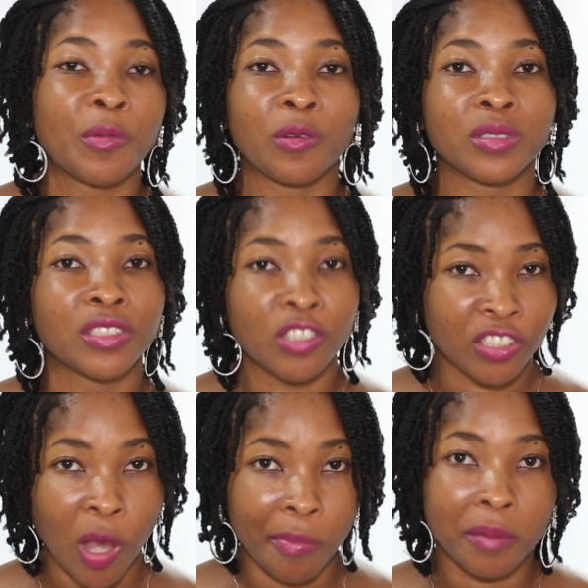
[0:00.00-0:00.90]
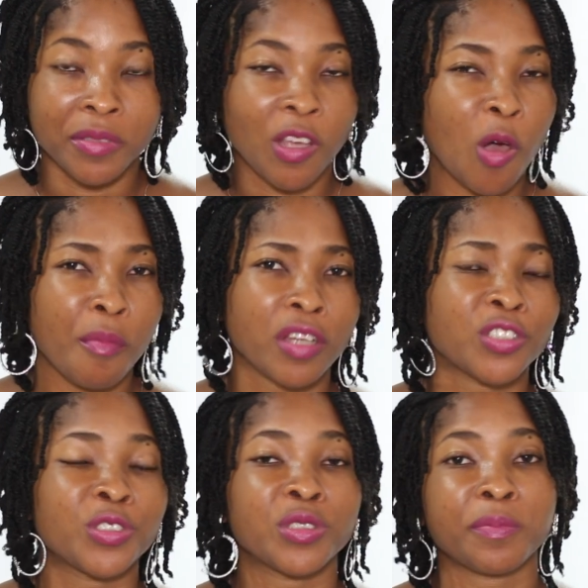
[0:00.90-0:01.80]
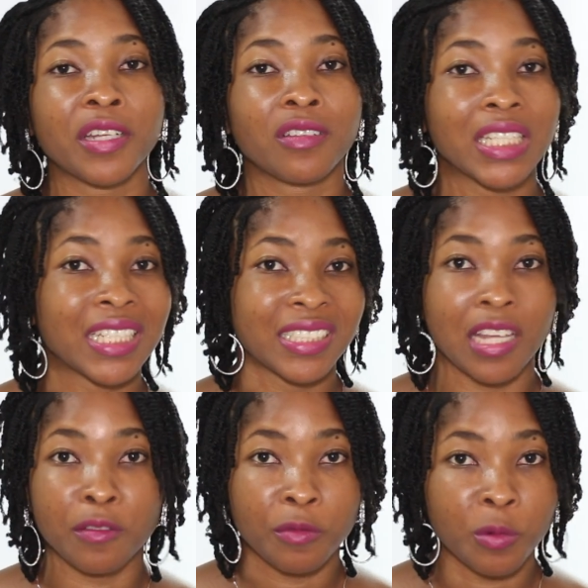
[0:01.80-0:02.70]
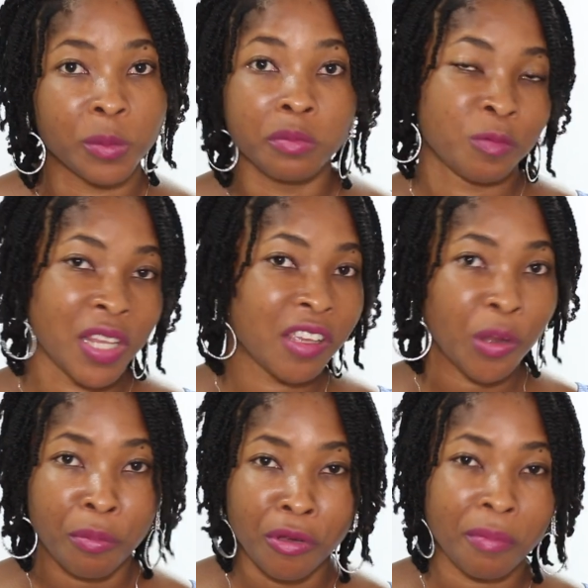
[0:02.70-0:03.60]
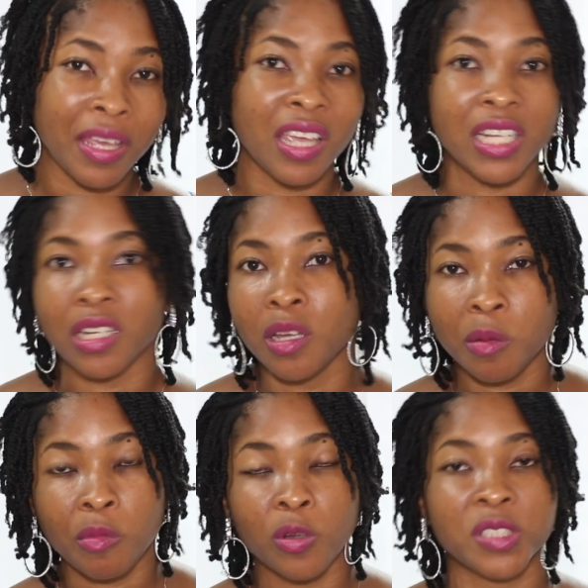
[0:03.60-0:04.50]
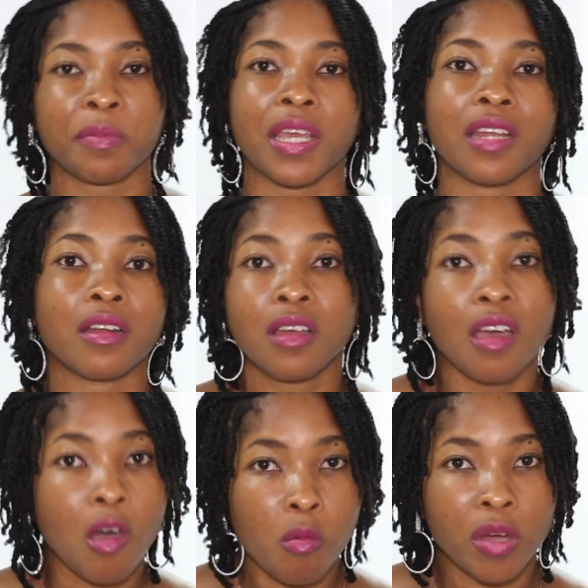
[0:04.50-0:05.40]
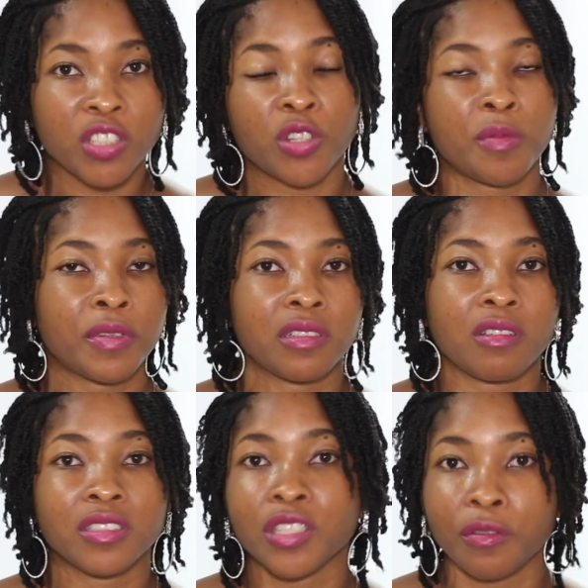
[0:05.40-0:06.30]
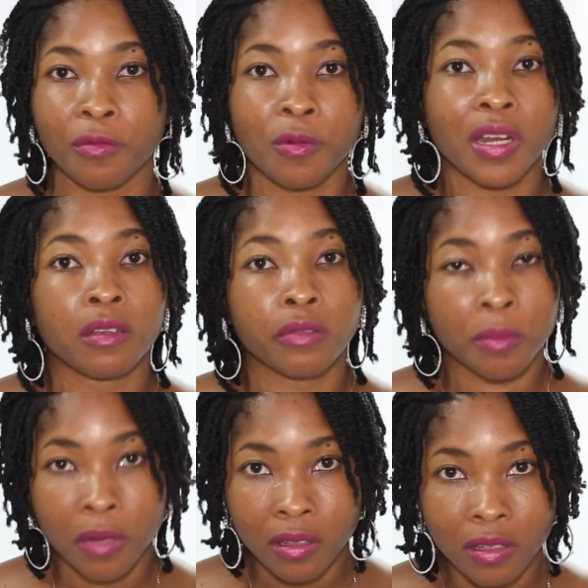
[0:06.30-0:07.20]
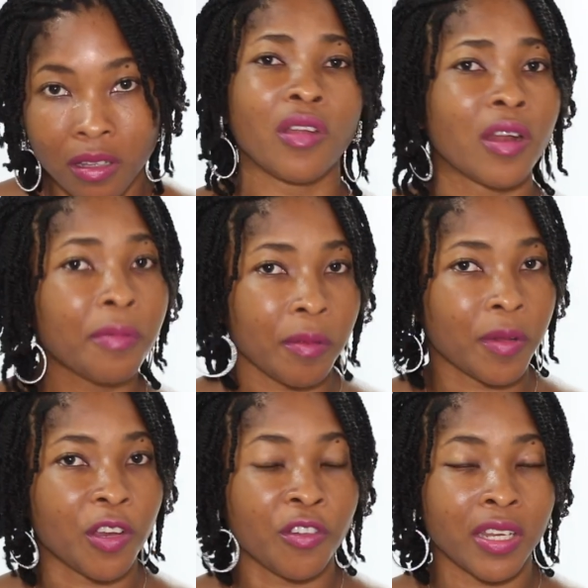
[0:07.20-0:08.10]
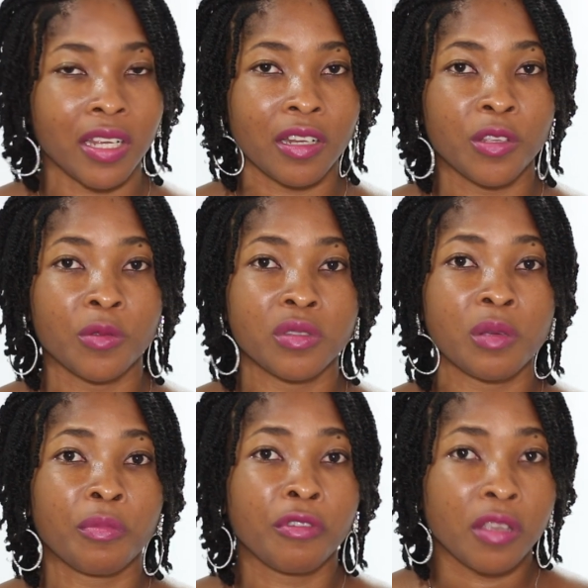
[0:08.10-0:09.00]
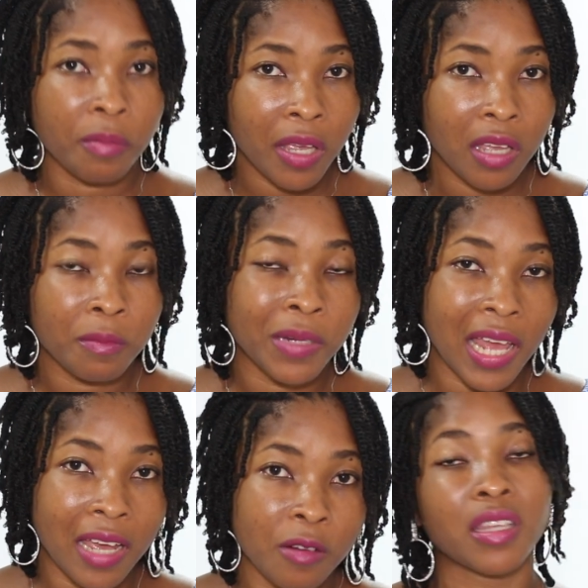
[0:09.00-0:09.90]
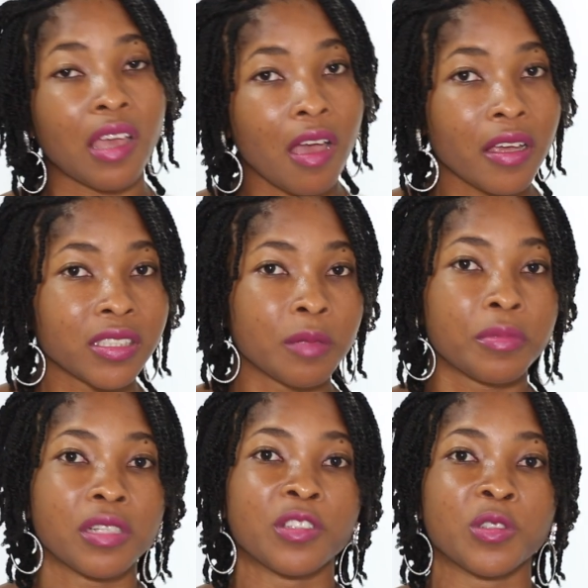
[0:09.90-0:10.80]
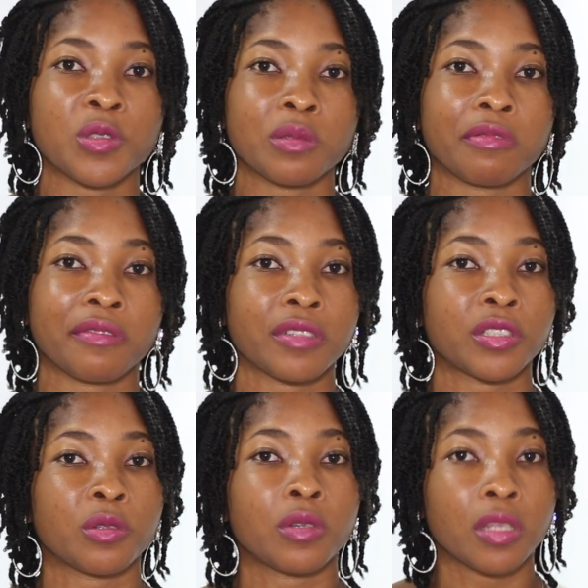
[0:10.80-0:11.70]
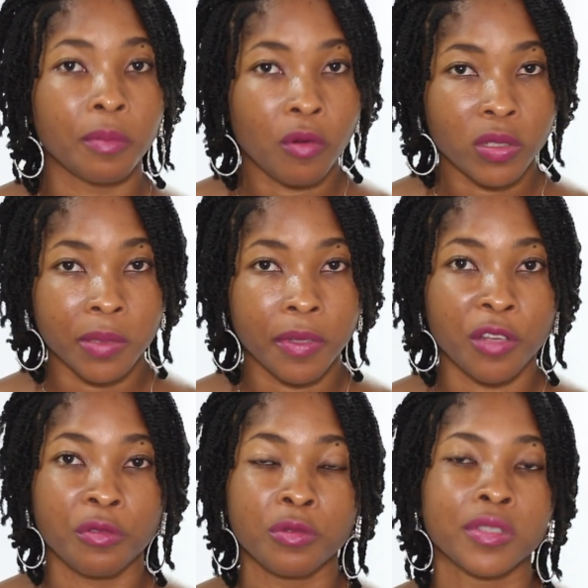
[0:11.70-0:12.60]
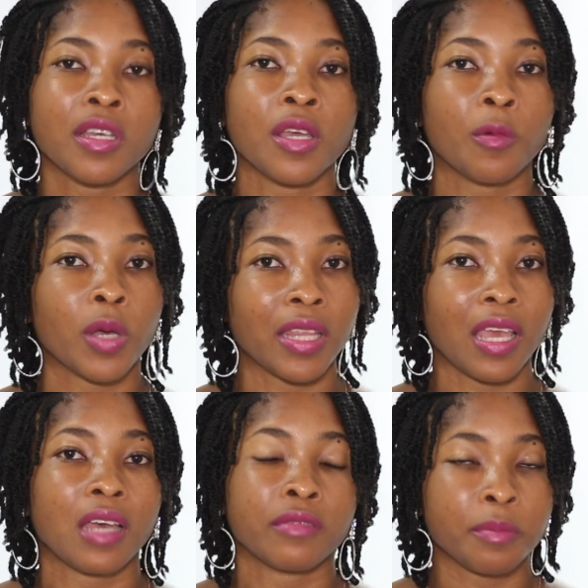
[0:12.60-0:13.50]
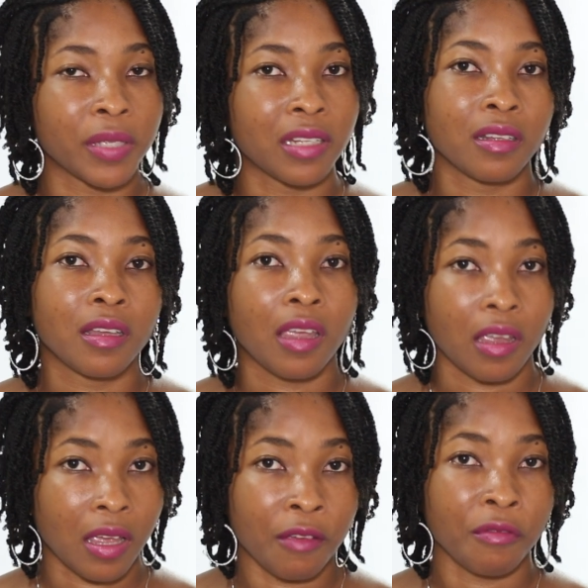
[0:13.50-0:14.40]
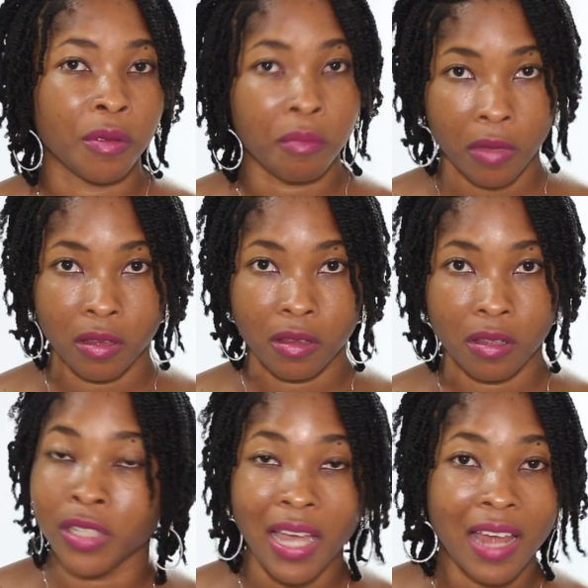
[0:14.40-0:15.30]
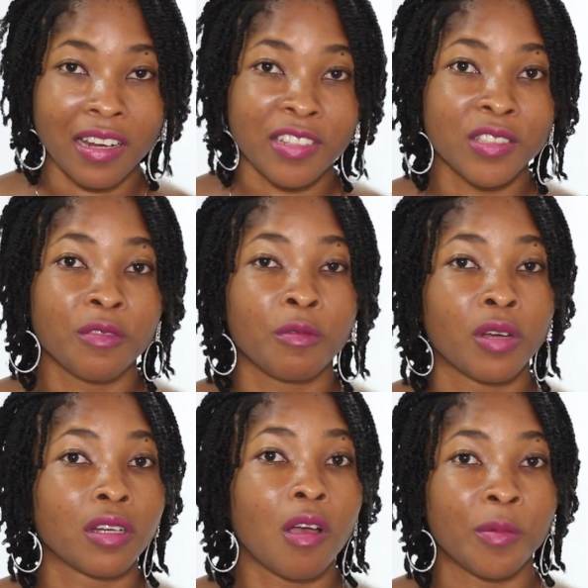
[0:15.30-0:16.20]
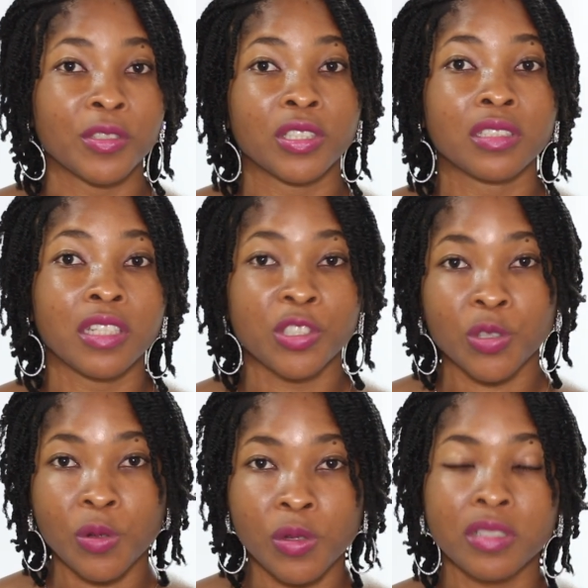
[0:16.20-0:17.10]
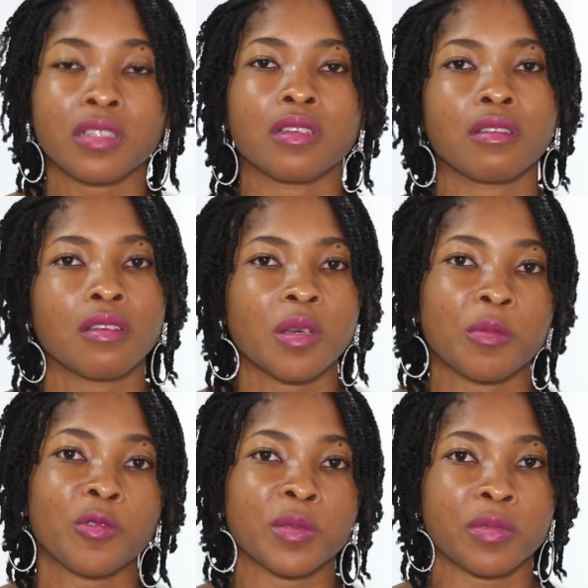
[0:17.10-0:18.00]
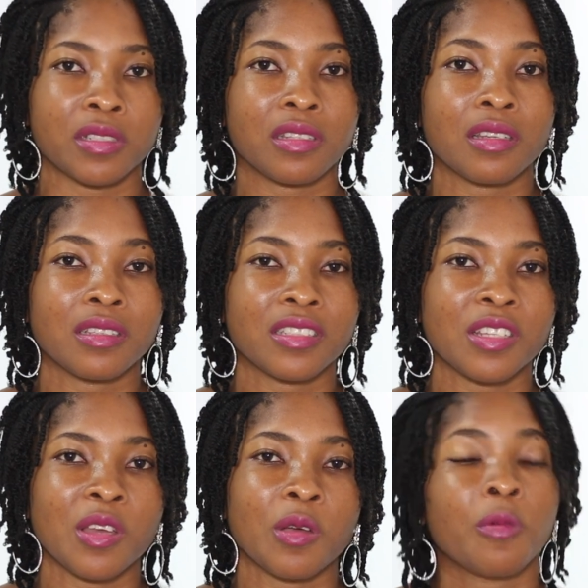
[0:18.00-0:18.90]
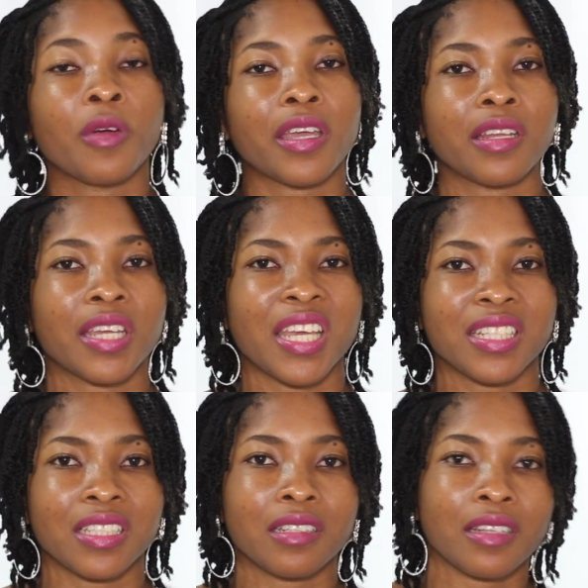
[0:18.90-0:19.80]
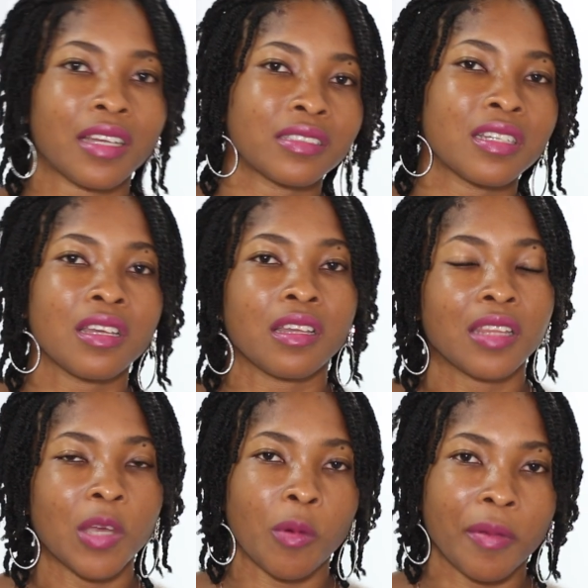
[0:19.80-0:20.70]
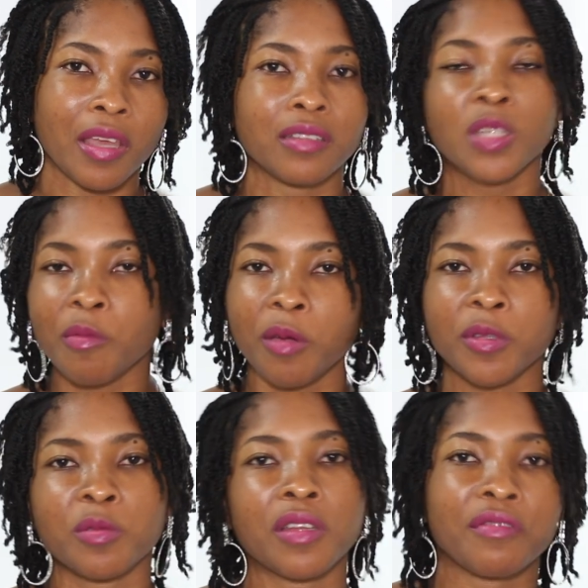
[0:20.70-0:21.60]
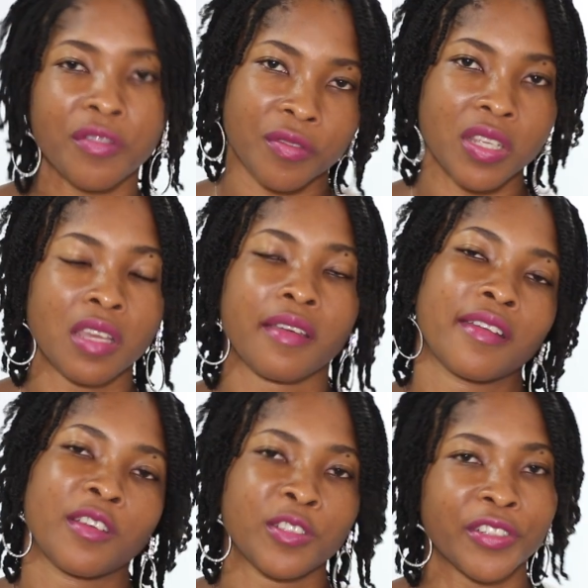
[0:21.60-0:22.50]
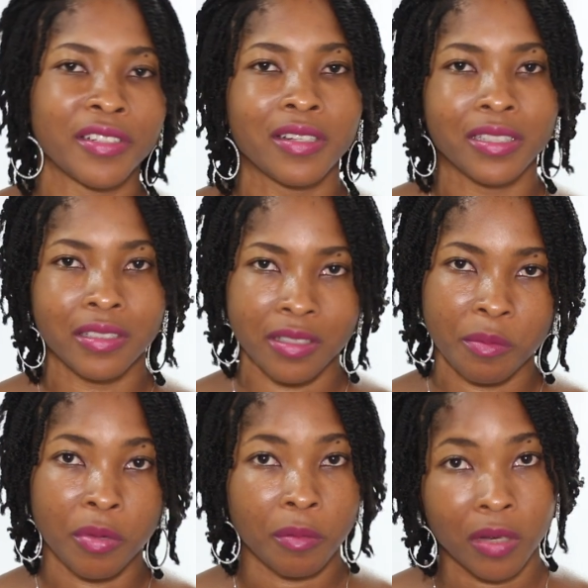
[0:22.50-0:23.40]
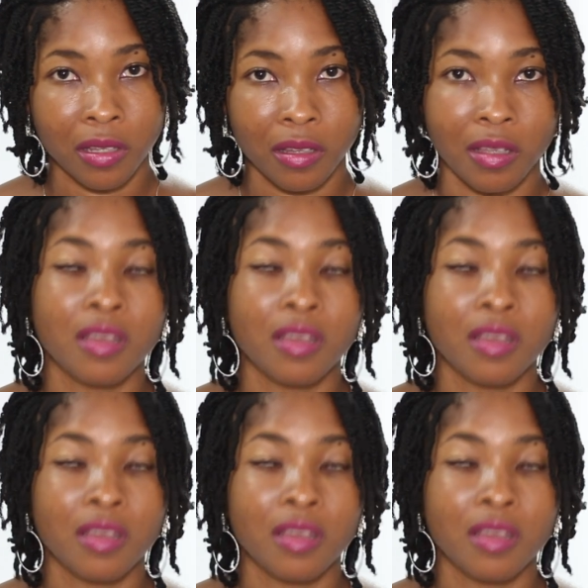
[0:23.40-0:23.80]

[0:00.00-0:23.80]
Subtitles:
about top-ups. How much do you spend on your cell phone? Whether you're prepaid, postpaid, how much are you putting onto your phone every month? A lot of people in Grenada use a prepaid plan, but there are some persons who prefer to go the postpaid route where they have a bill every month. Regardless of what option they chose, most persons were indicating that they were paying somewhere between $50 and $100 per month.